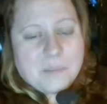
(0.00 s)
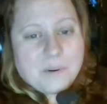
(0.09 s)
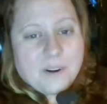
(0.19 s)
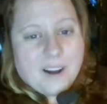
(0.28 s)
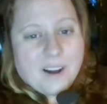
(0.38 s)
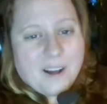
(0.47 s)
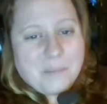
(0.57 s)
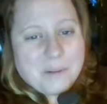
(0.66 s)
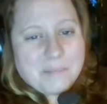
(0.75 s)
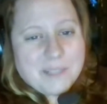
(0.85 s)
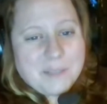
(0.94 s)

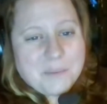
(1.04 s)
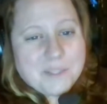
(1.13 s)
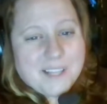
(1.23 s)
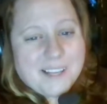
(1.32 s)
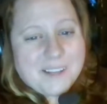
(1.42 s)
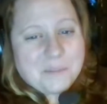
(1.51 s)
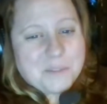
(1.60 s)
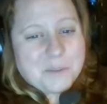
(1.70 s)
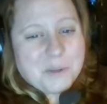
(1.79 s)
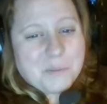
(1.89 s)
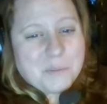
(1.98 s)
probably will end up
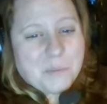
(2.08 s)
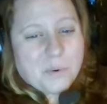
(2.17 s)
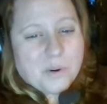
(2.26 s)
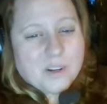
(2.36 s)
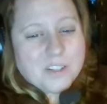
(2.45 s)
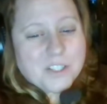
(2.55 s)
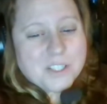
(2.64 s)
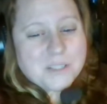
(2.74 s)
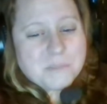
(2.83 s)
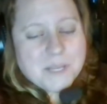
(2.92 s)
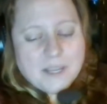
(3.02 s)
doing more
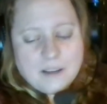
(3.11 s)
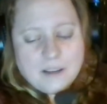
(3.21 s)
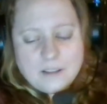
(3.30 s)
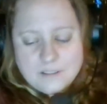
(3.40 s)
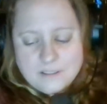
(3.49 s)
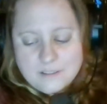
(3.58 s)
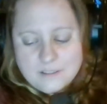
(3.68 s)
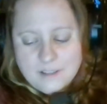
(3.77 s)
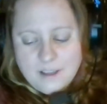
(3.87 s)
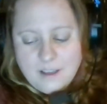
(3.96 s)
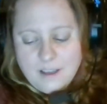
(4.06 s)
just because
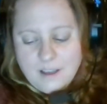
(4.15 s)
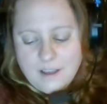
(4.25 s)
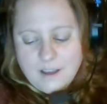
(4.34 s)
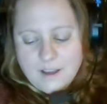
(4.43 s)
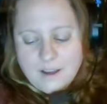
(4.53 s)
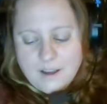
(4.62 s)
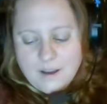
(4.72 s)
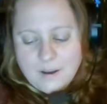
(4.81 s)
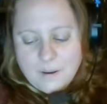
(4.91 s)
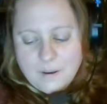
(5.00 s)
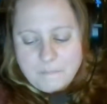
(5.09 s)

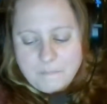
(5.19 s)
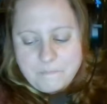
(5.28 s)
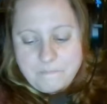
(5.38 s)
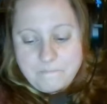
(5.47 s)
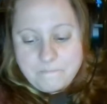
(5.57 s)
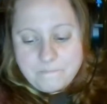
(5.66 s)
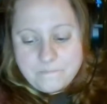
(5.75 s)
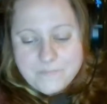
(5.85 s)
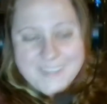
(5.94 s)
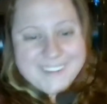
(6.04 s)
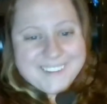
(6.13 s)
I
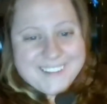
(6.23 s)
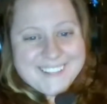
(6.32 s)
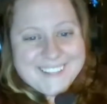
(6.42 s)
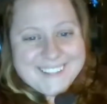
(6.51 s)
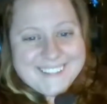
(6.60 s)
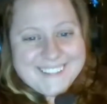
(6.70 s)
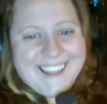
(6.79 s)
like it.